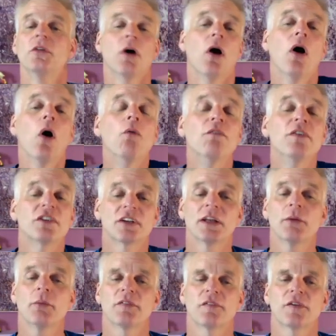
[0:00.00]
obviously
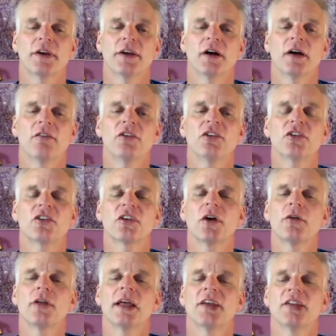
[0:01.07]
we're freedivers, so
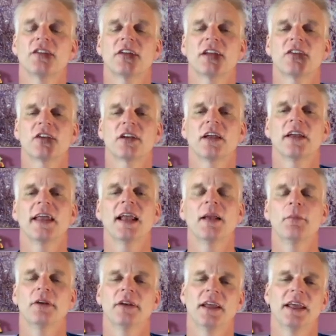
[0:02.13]
there's an
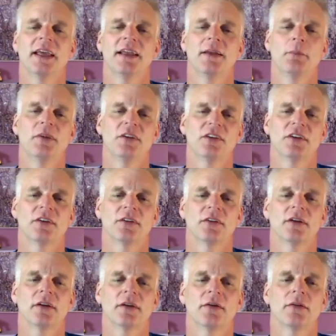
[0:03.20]
element here that missing,
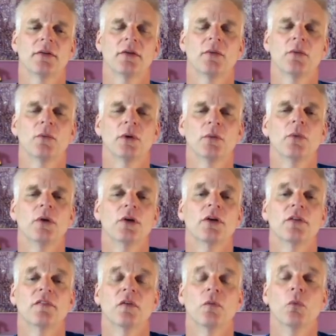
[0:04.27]
that we're
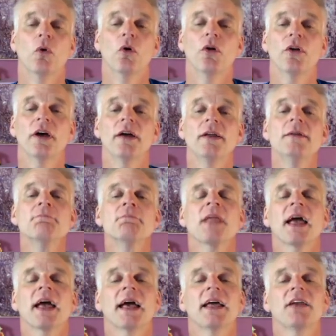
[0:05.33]
looking for water.
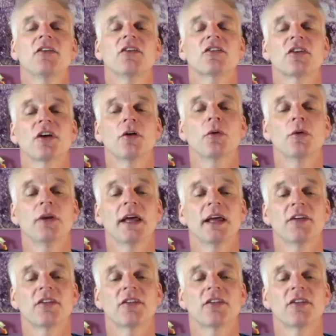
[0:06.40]
And so there's